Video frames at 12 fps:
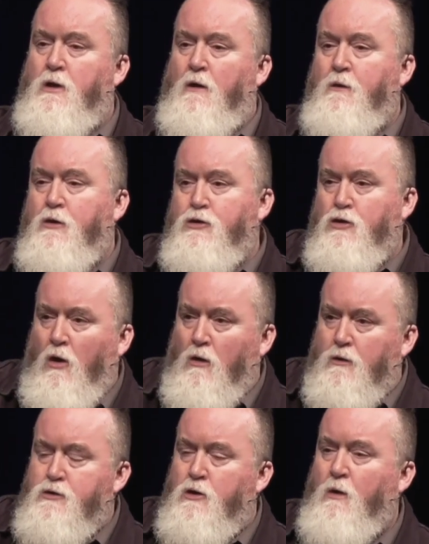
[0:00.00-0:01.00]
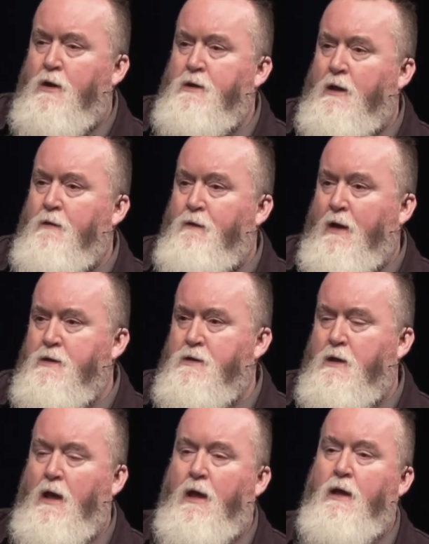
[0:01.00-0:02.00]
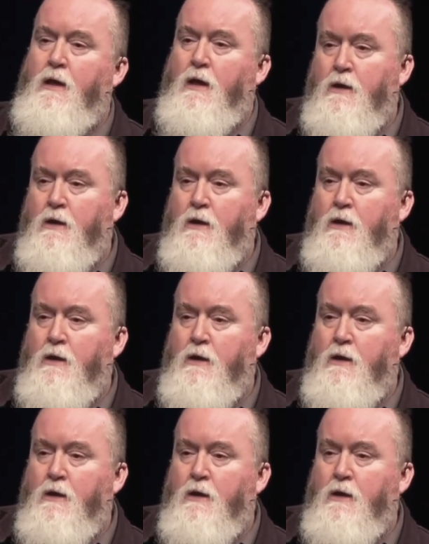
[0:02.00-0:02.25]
of adults who identify as gay